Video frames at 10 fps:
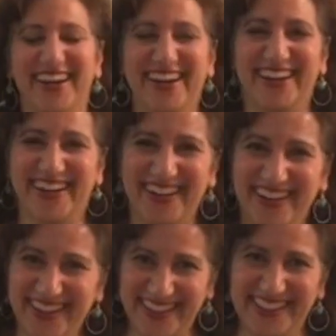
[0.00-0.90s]

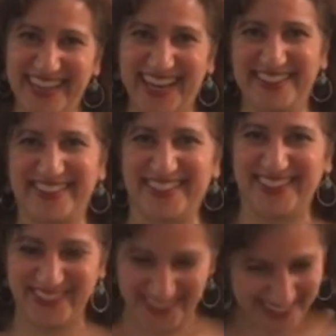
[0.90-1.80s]
That's a
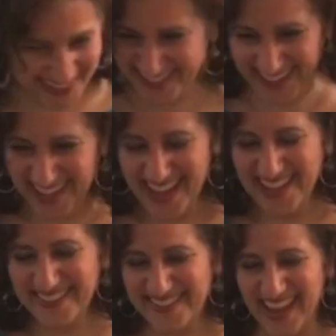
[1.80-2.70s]
good one.
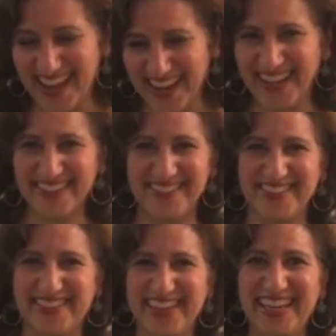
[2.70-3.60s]
Say it ain't
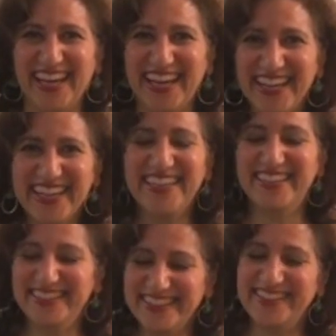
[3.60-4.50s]
soy.
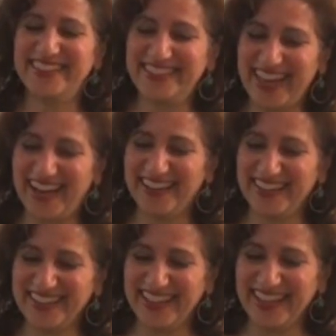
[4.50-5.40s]
Yeah,
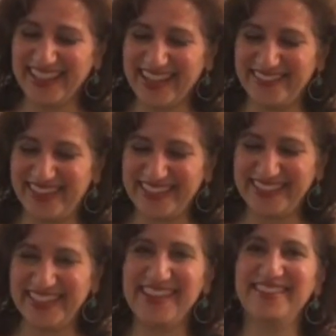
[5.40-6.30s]
I like that one.
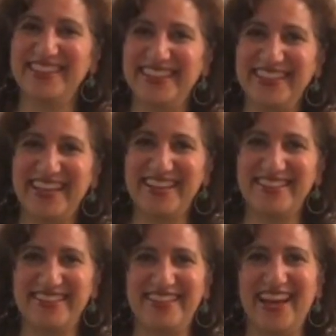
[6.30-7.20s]

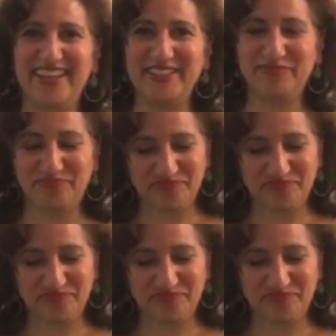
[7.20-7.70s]
Nicely done.